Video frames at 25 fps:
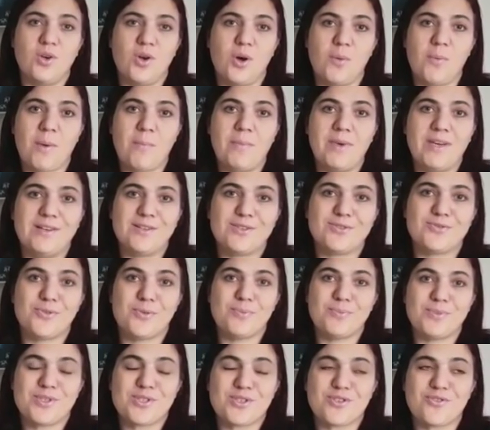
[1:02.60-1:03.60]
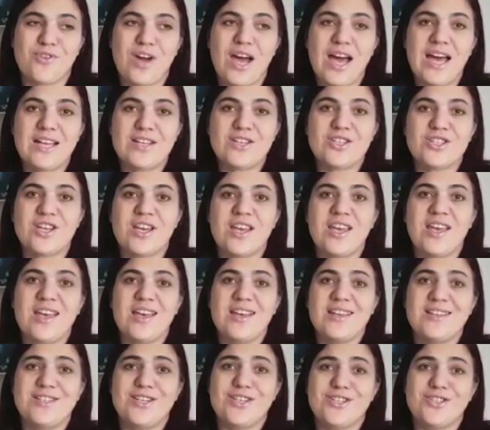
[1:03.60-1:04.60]
cooking all my meals from scratch,
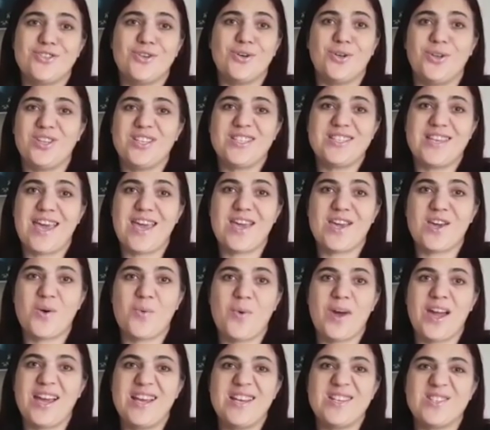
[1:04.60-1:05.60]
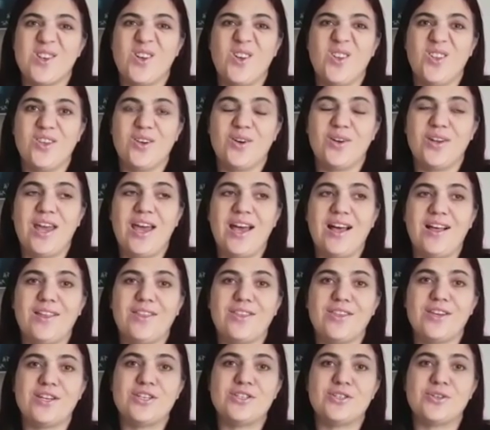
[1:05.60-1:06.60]
ditched all the takeaways, all the
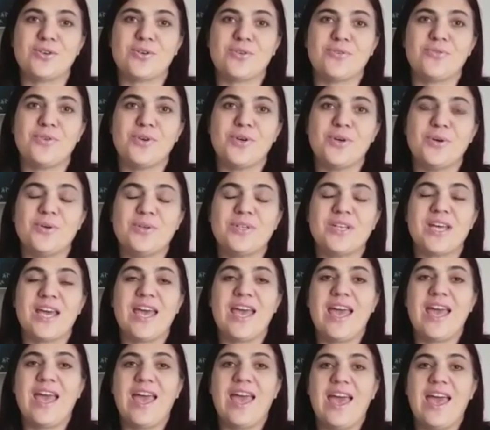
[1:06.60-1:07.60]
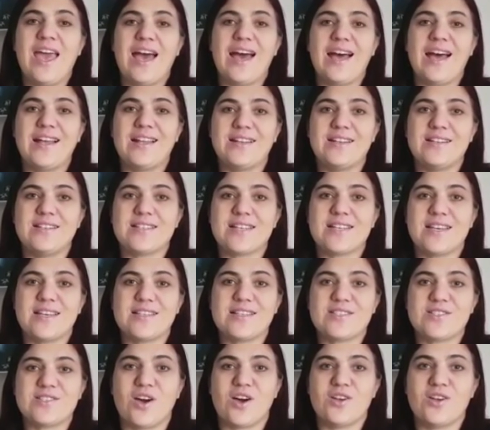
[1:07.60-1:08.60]
unhealthy junk food, and
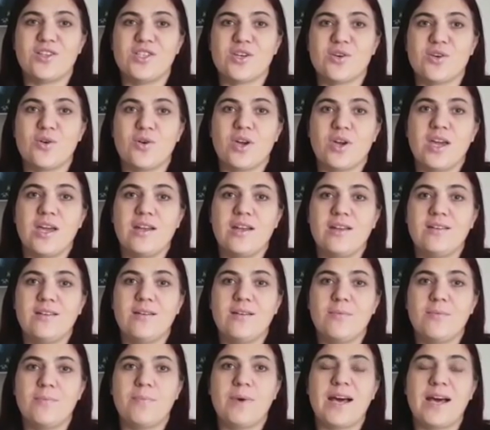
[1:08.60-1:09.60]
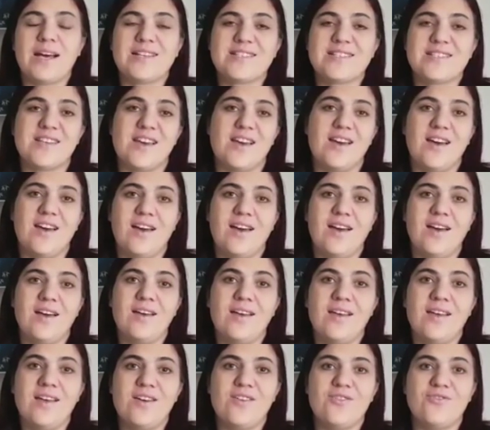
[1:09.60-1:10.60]
started cooking
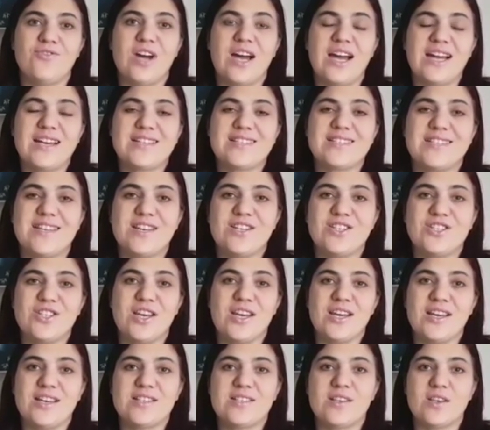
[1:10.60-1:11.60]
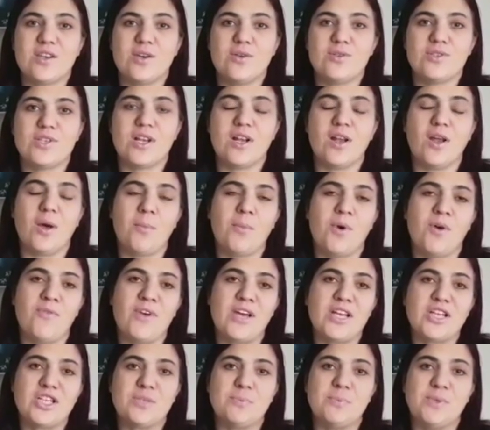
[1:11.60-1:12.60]
pasta, rice dishes, using a lot more
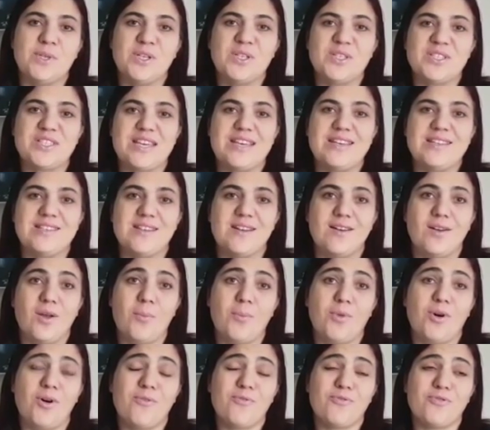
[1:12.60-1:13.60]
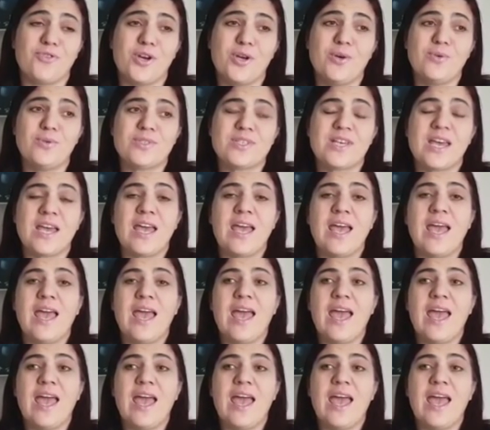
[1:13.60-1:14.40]
vegetables, eating a lot more fruit.